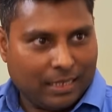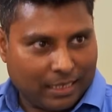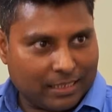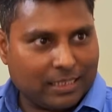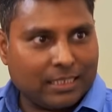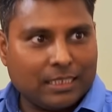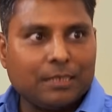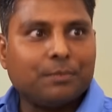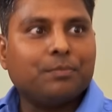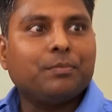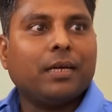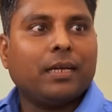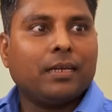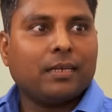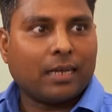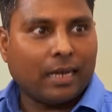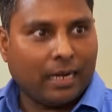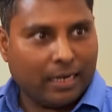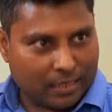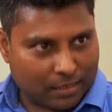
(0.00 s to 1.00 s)
achievement,
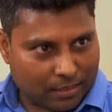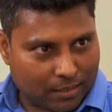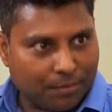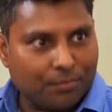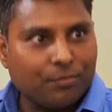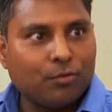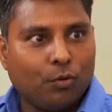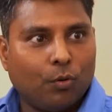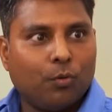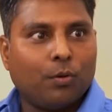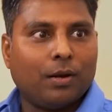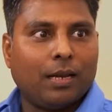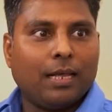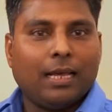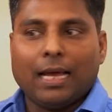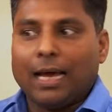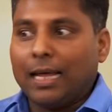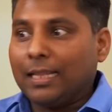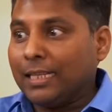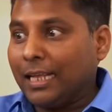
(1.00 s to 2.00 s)
collective goal.
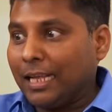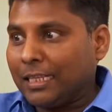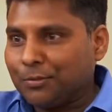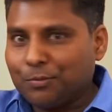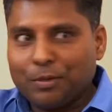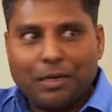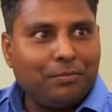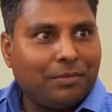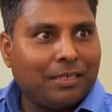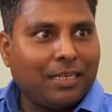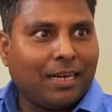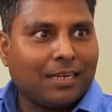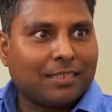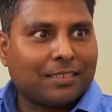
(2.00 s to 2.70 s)
And that's why we are